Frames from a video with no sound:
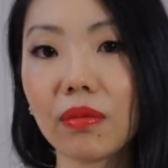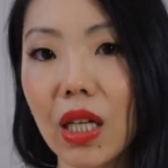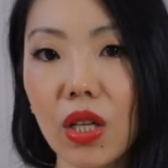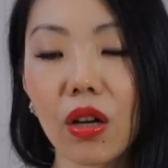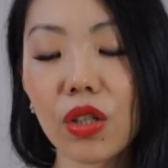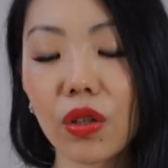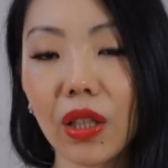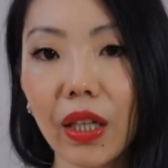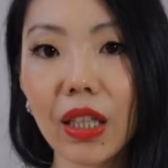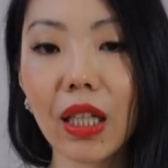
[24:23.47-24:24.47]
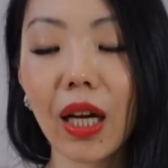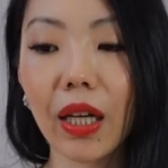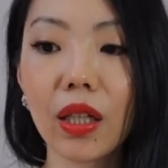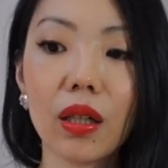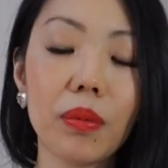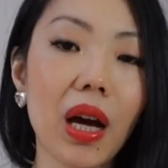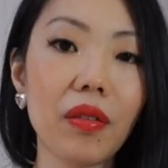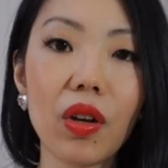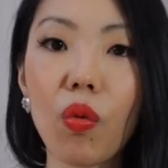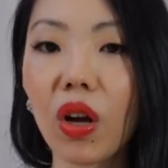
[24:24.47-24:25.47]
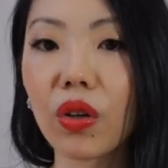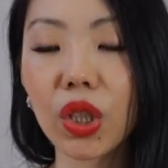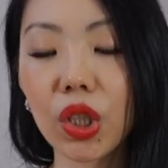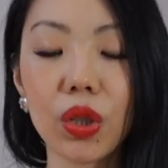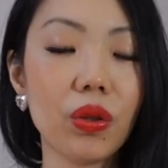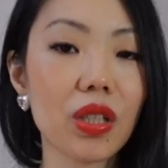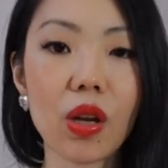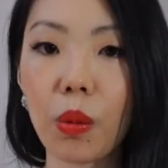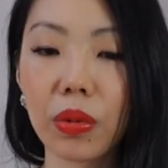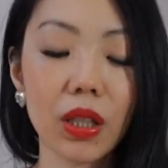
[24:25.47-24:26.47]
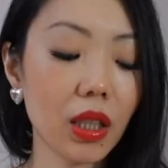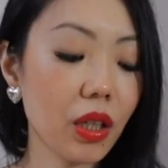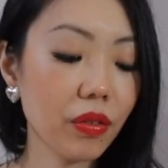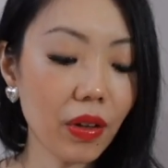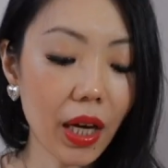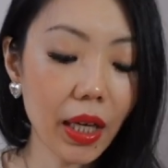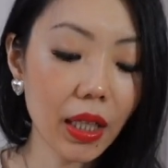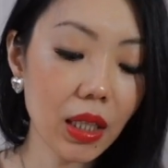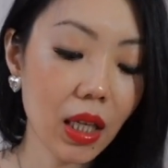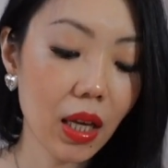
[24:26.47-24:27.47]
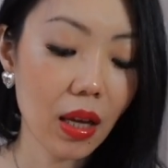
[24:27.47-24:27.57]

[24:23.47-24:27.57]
as long as you like the item, having one or two is completely fine.